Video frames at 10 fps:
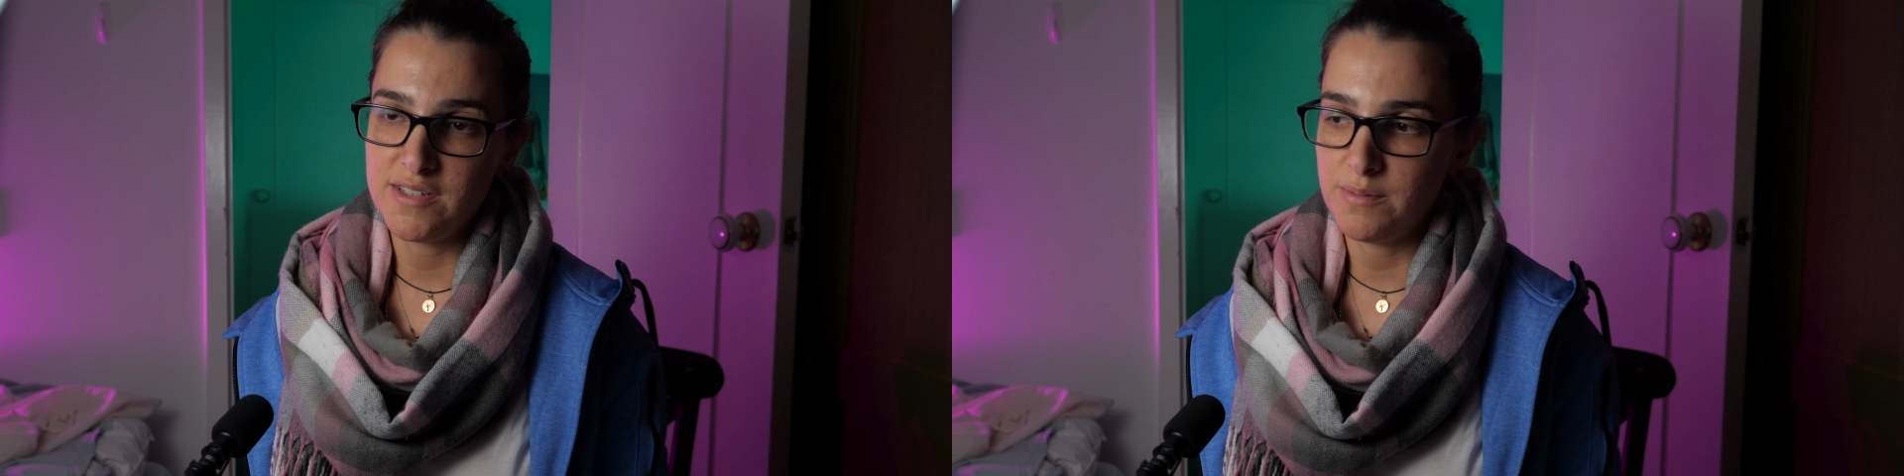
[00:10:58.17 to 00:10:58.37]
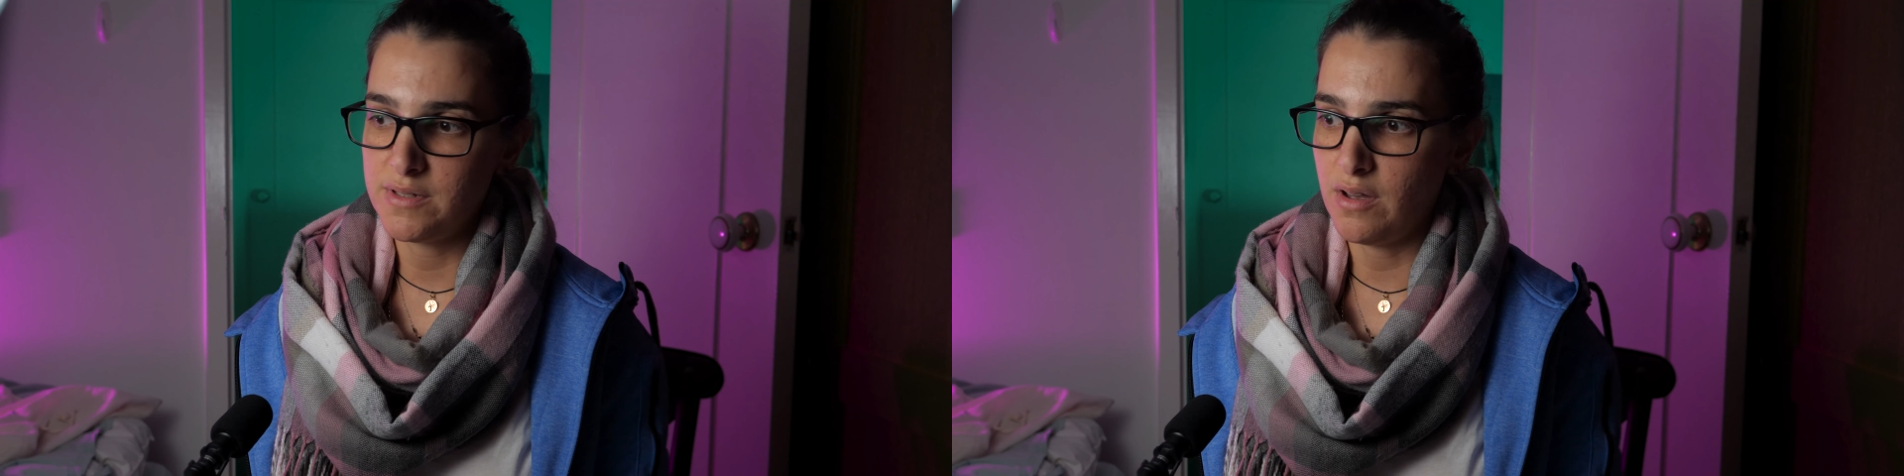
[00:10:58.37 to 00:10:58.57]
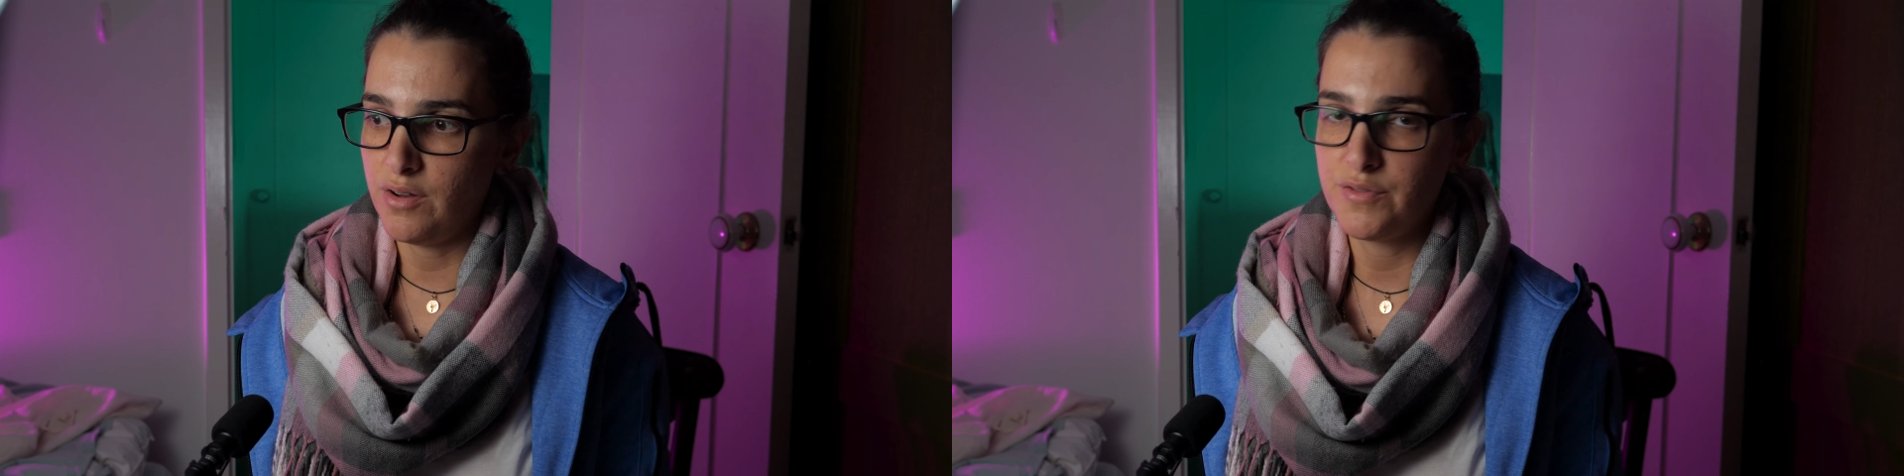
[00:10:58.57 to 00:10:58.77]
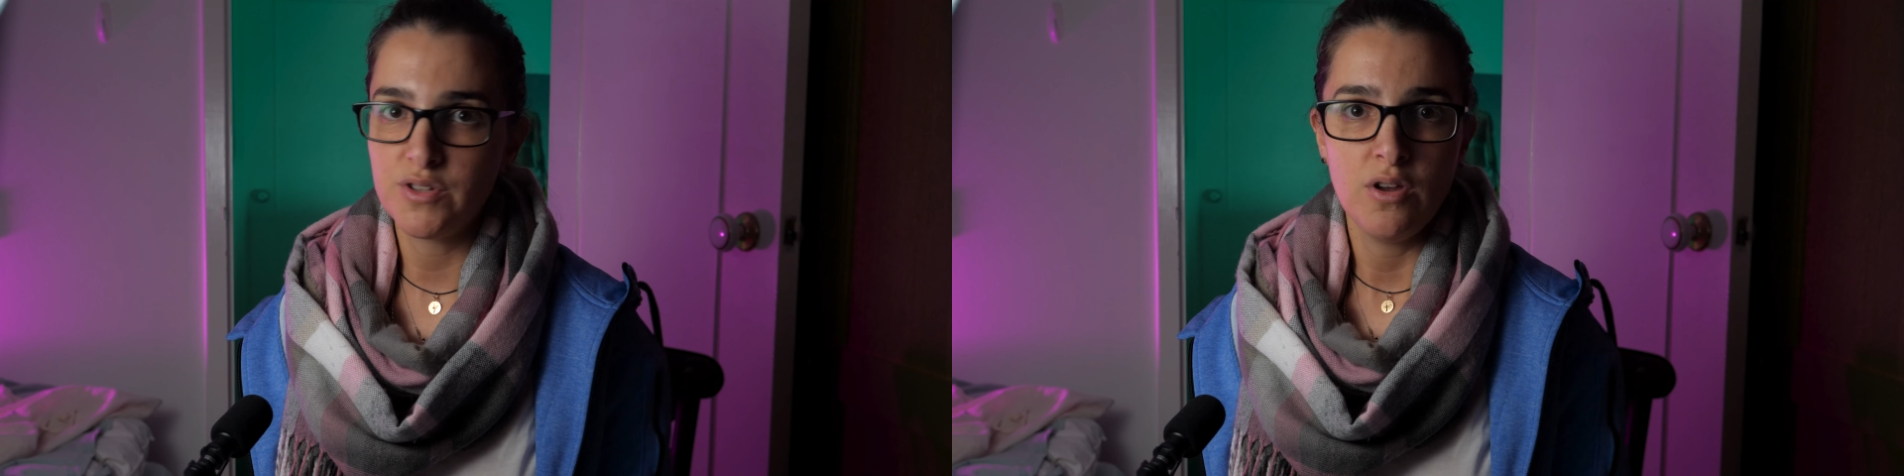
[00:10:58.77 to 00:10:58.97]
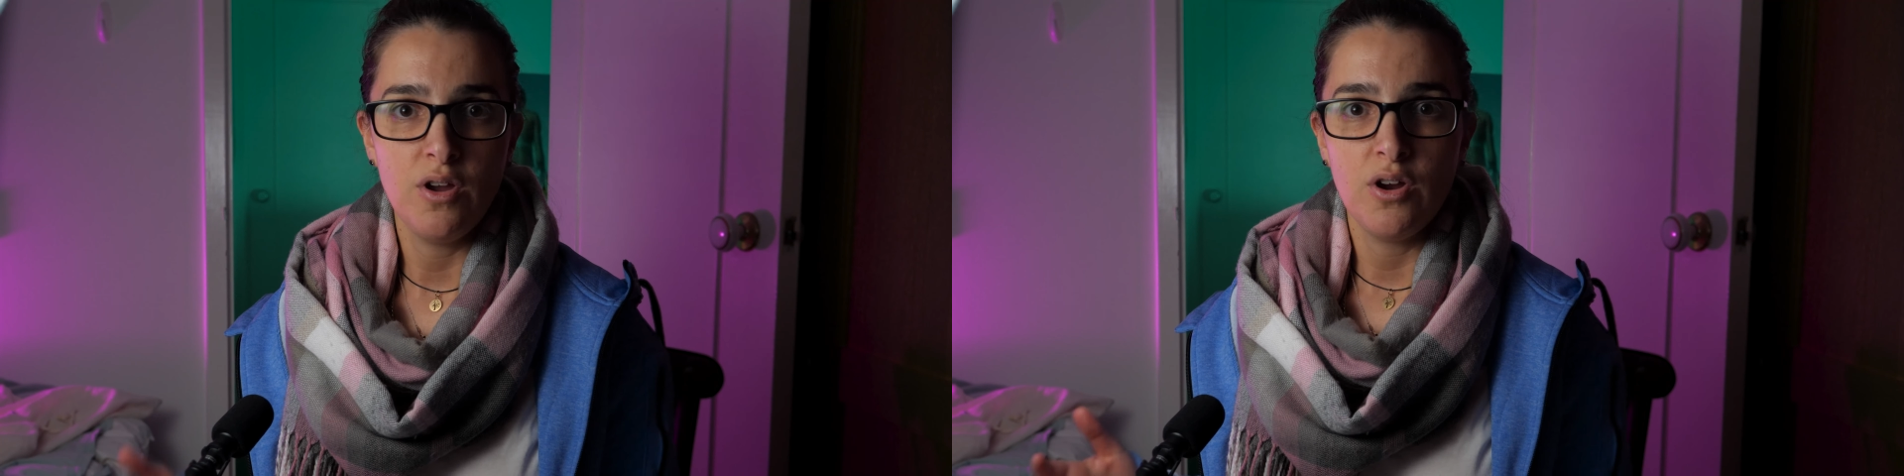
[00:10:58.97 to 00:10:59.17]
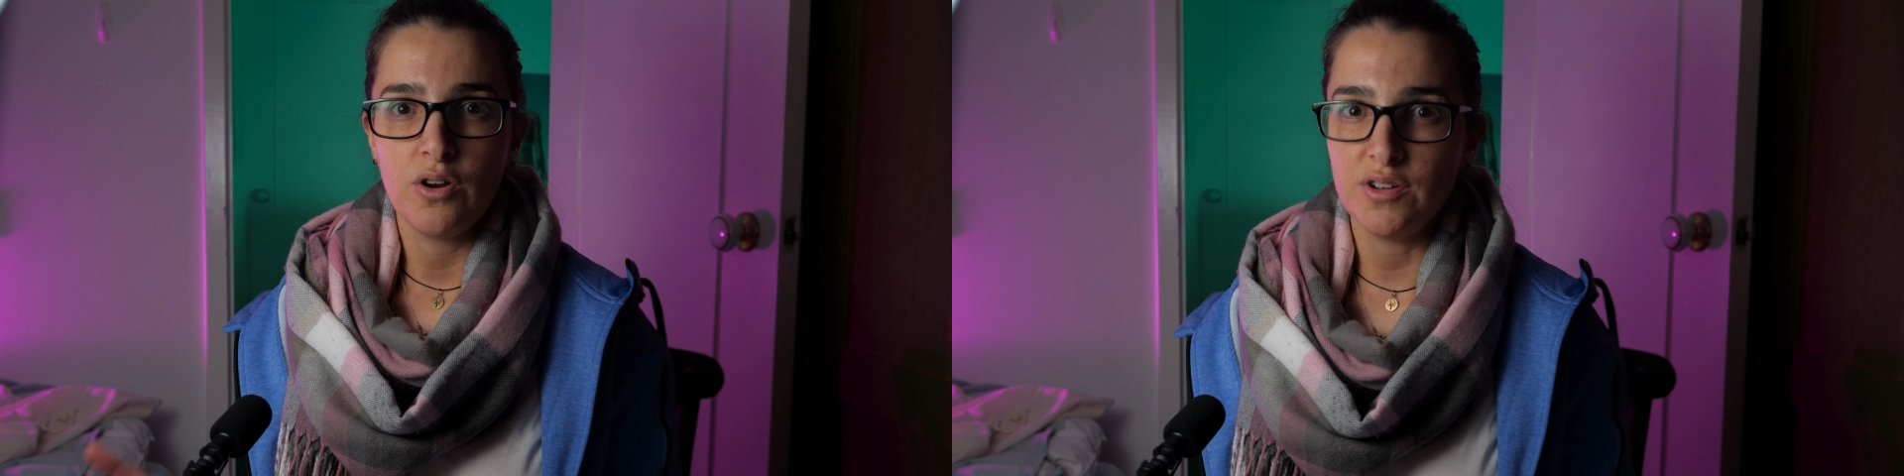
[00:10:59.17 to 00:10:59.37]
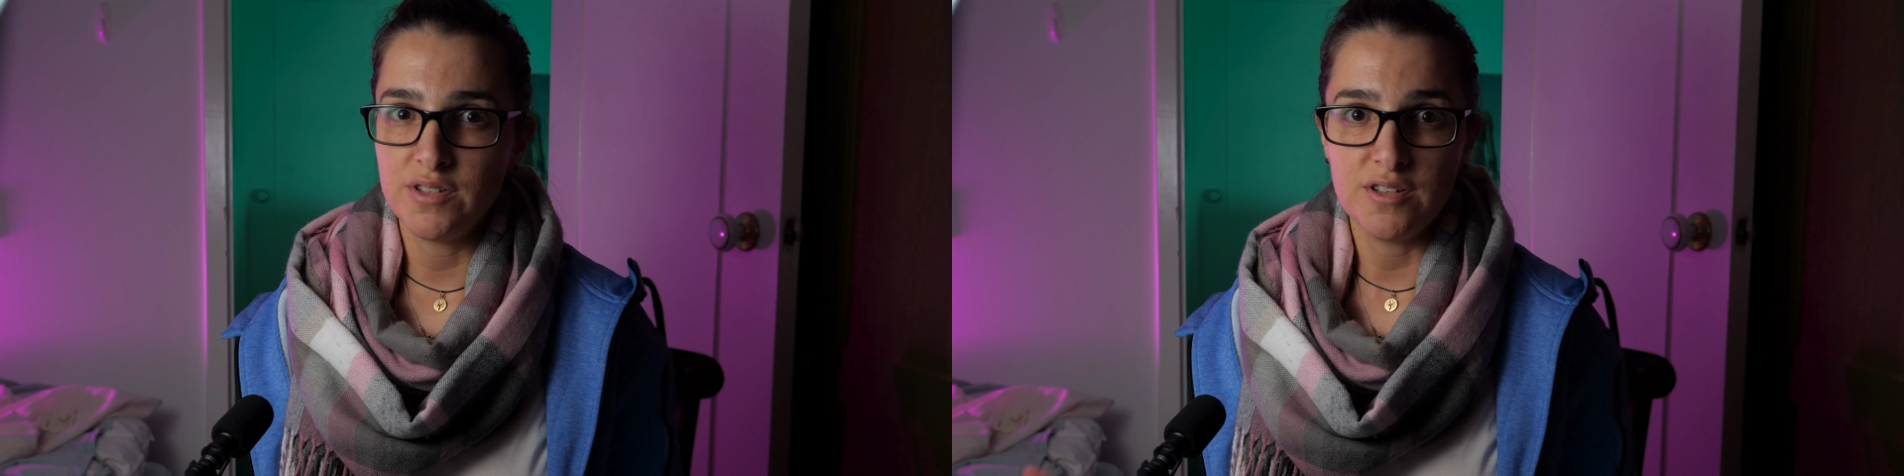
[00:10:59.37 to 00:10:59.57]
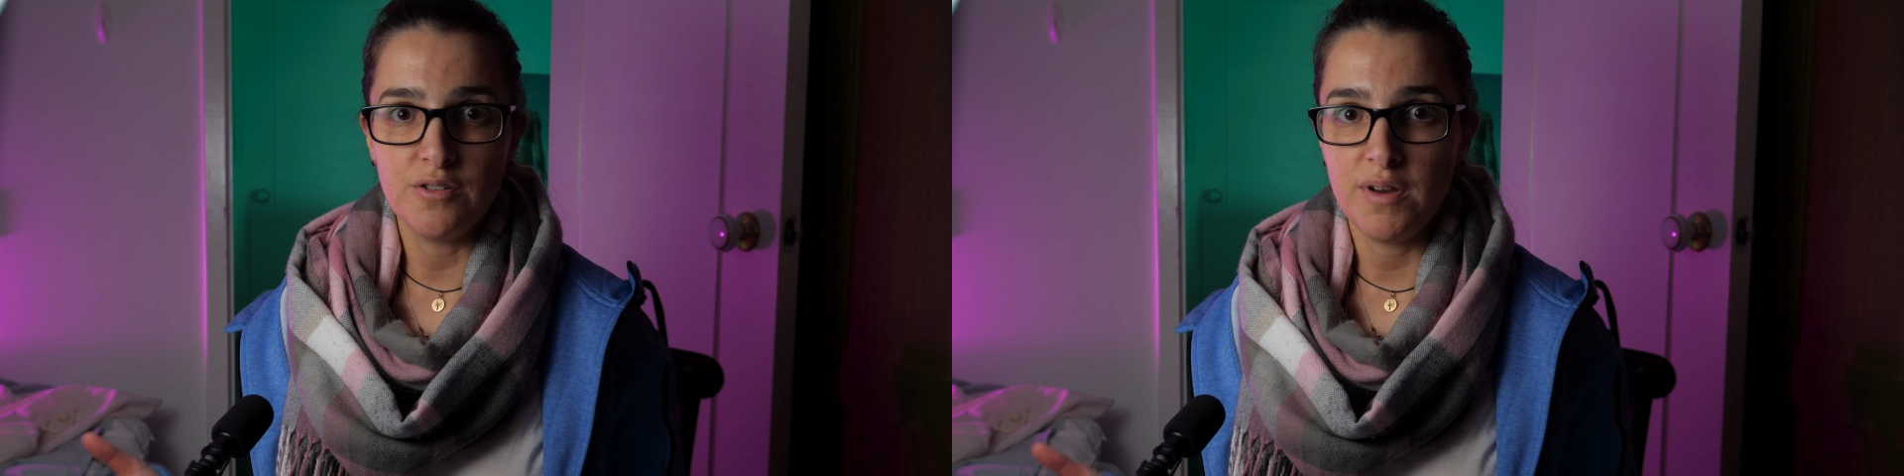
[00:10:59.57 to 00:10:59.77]
themselves,
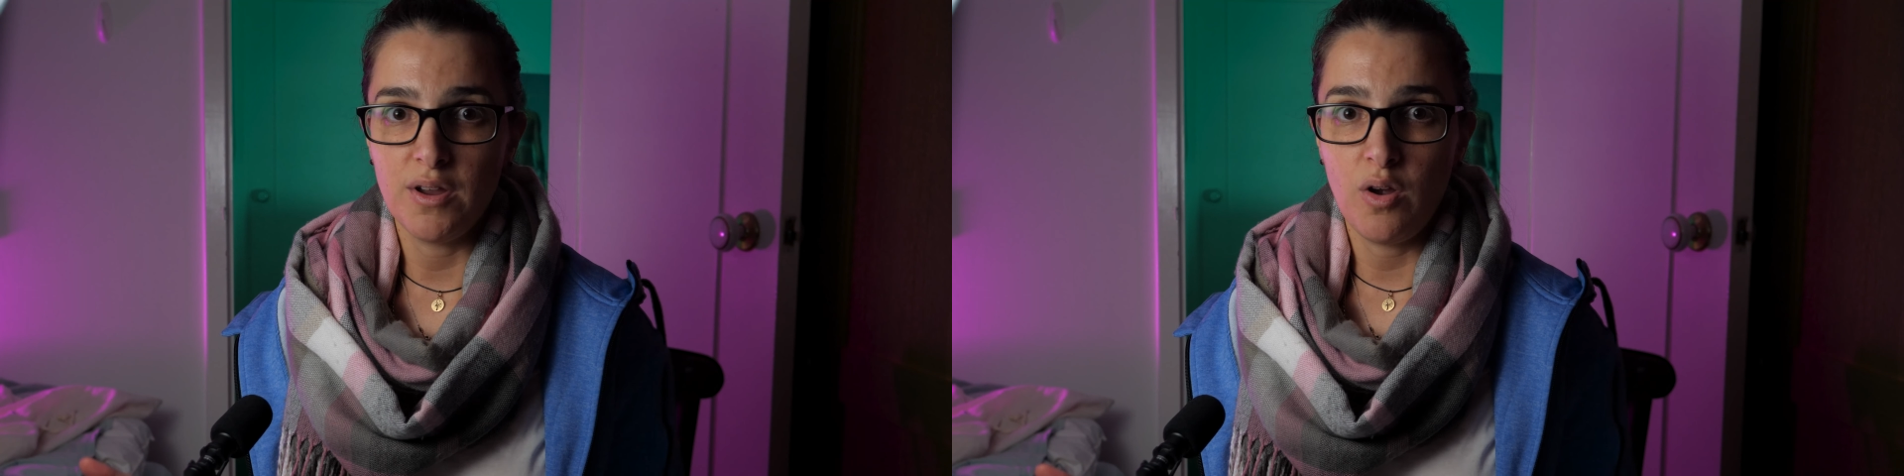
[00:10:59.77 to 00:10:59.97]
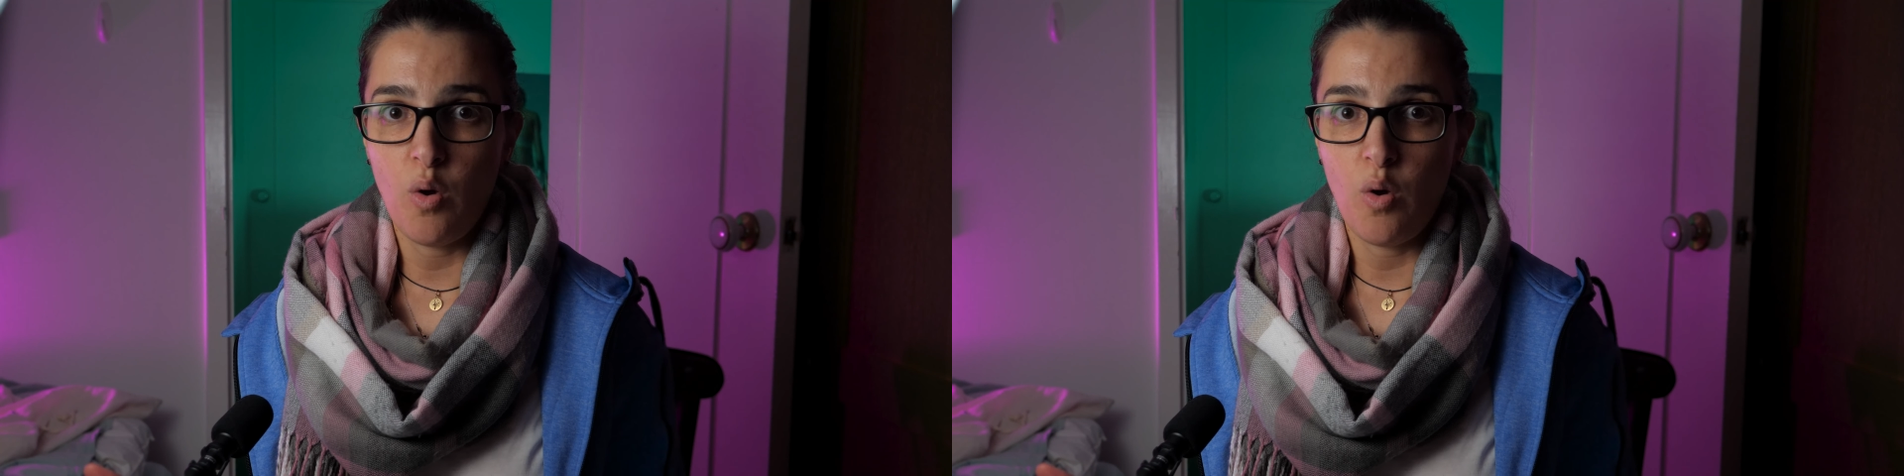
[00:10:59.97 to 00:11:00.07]
considering